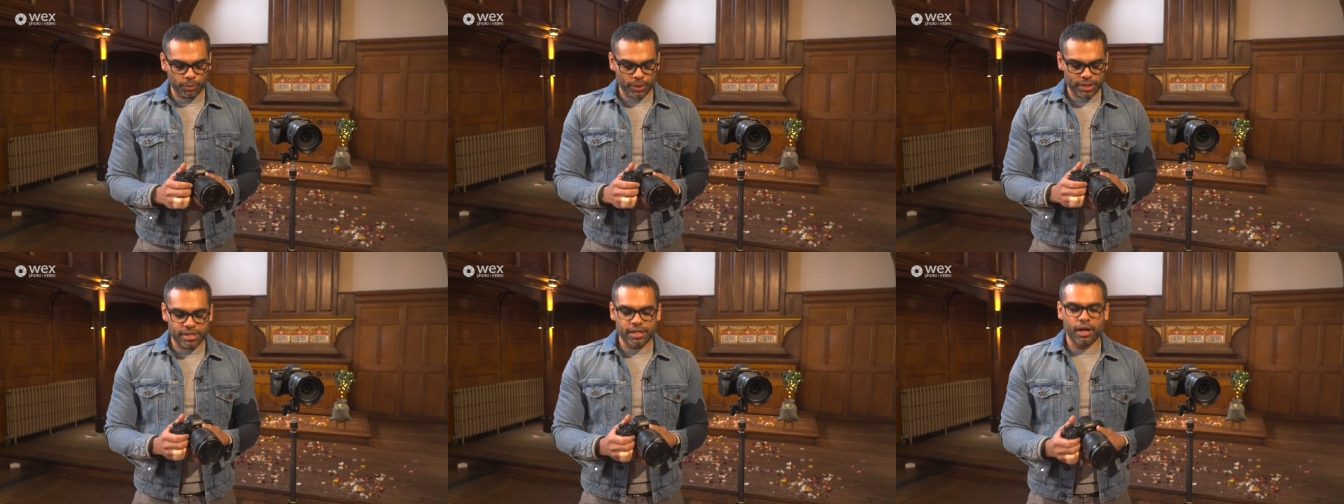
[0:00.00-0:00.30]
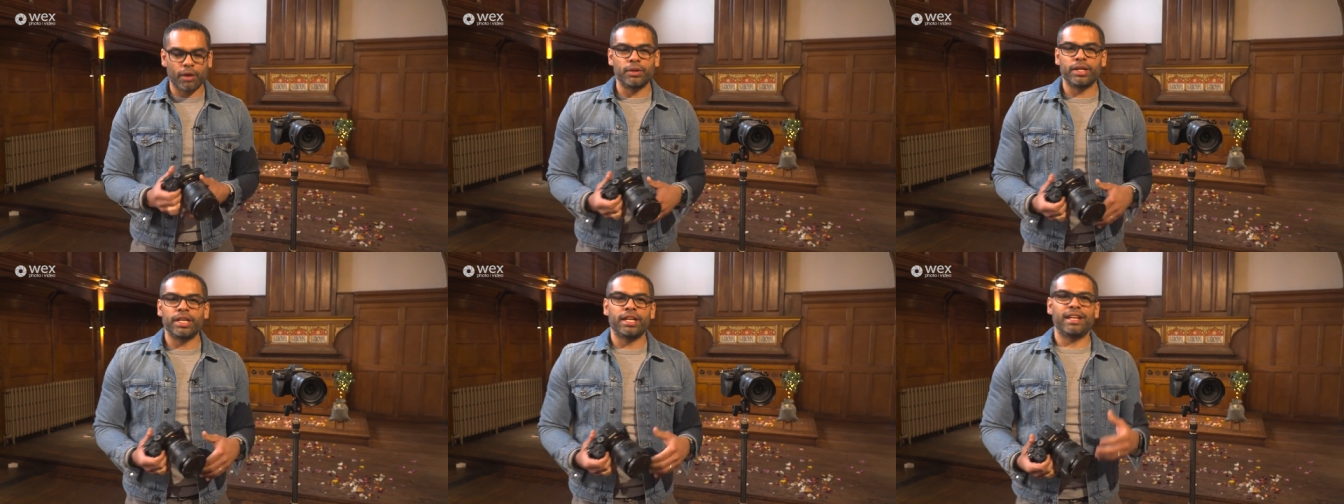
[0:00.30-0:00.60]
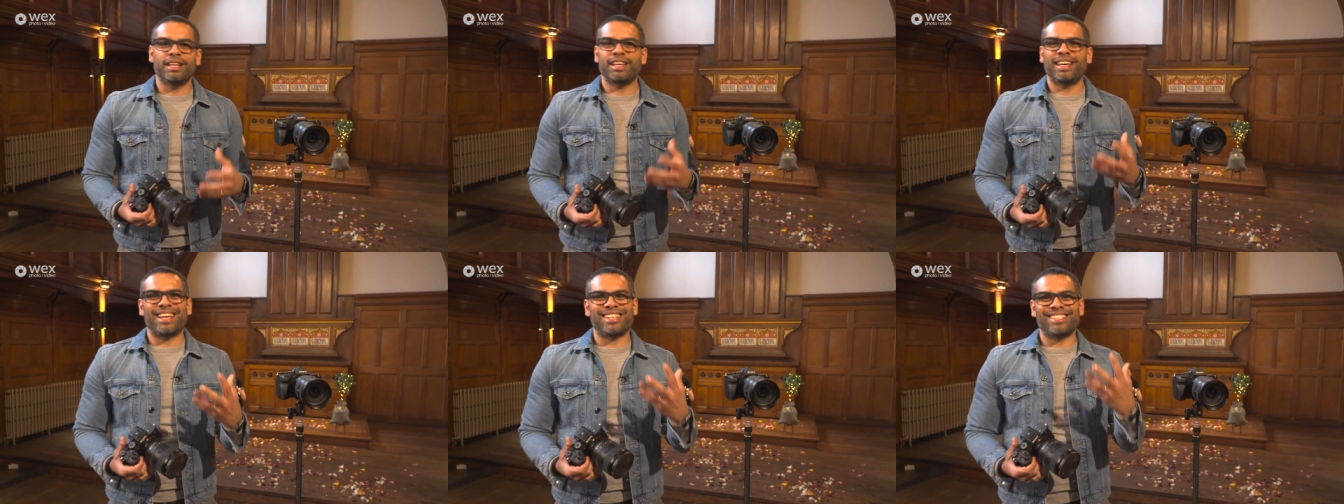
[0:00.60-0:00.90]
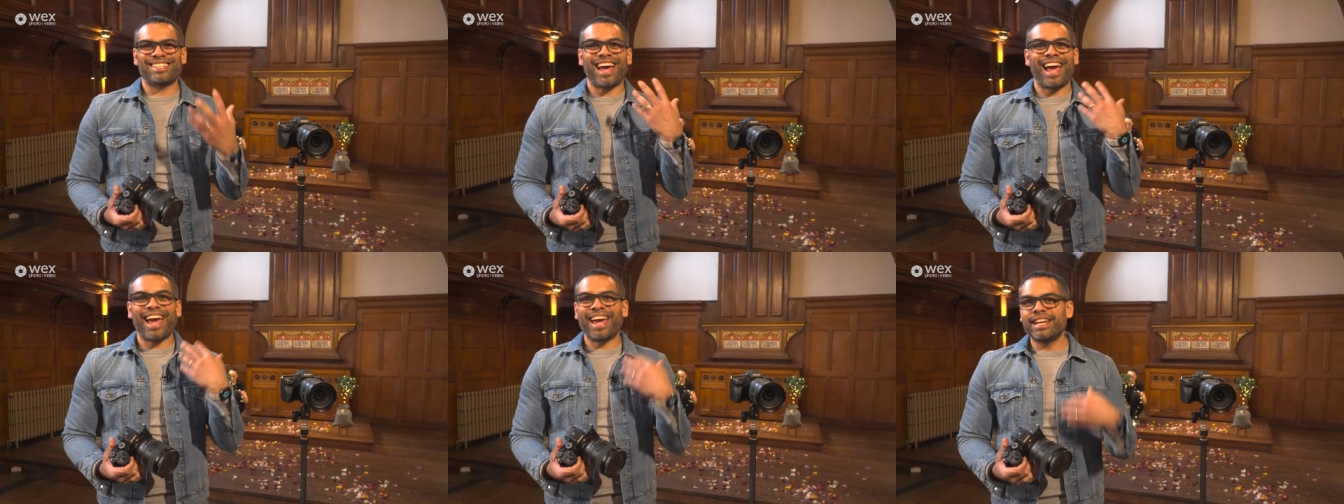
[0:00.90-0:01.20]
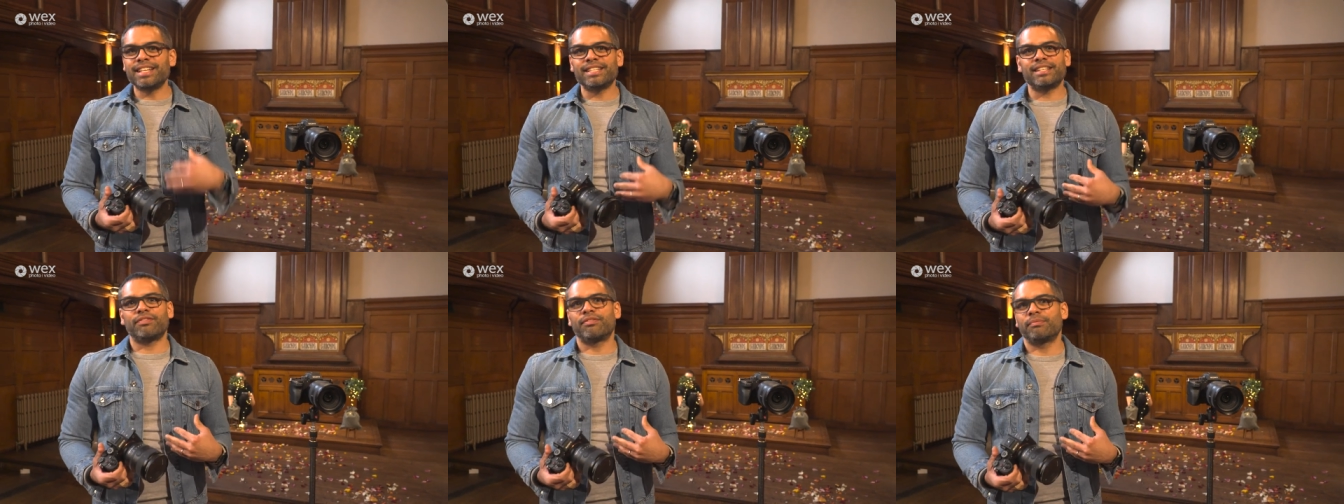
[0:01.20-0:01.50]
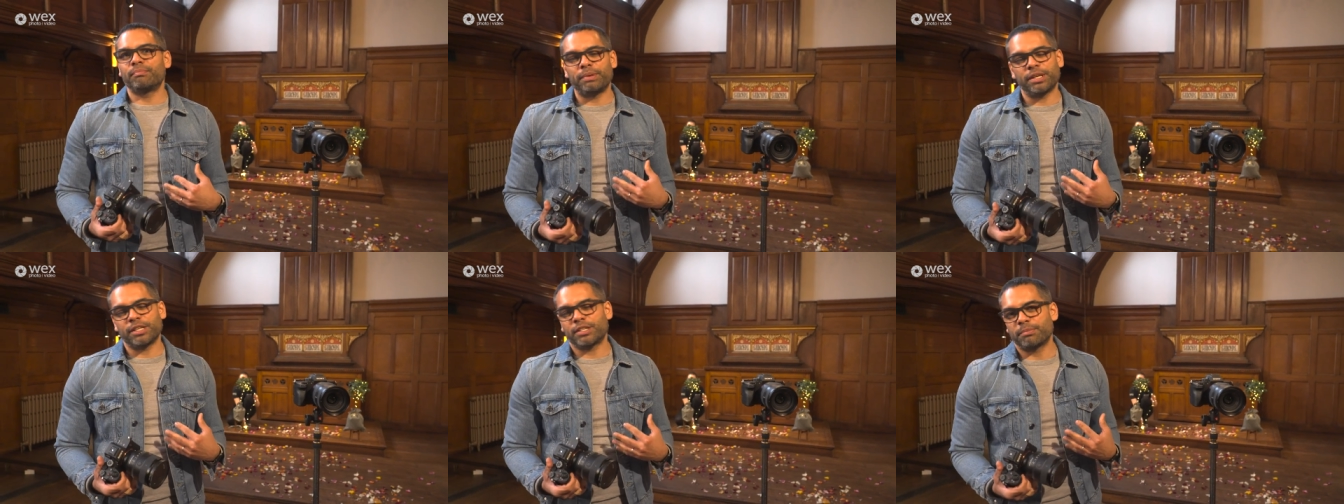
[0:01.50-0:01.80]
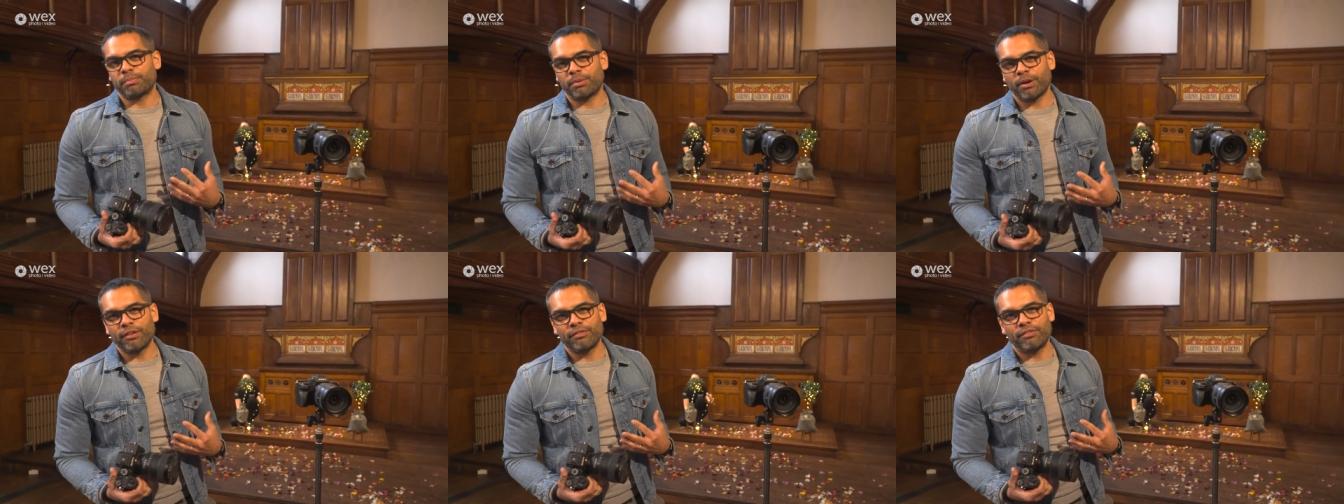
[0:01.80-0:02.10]
with Sony, it has eight different
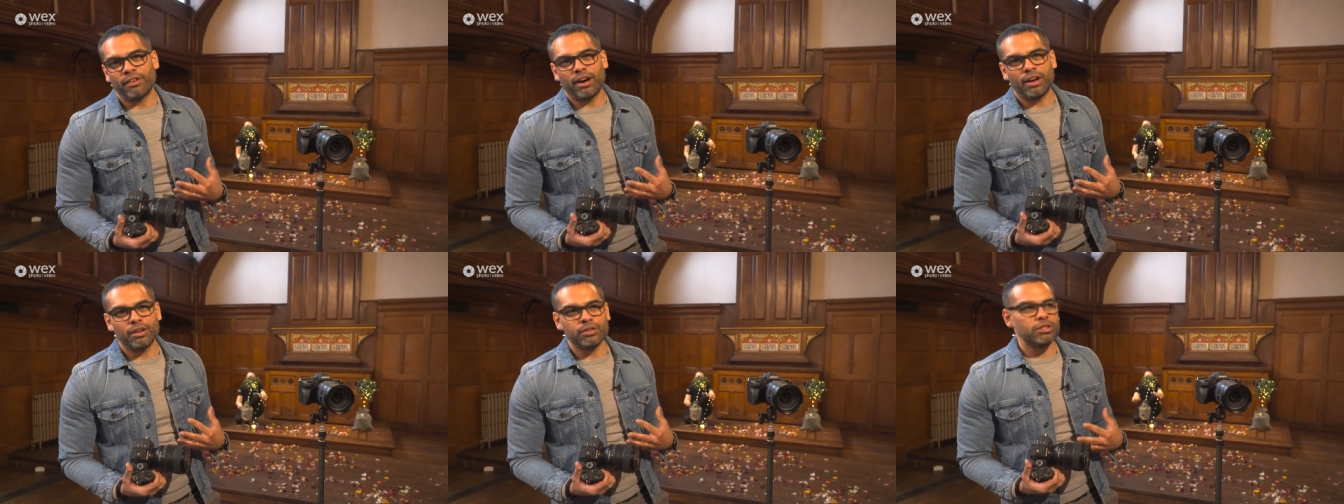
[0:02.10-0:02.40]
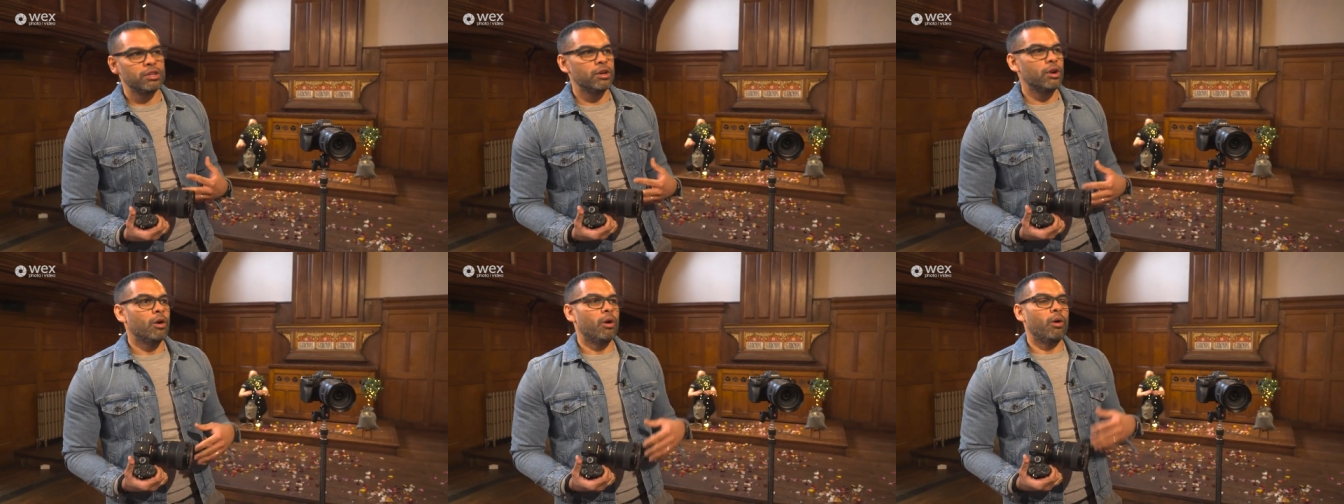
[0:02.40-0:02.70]
picture profiles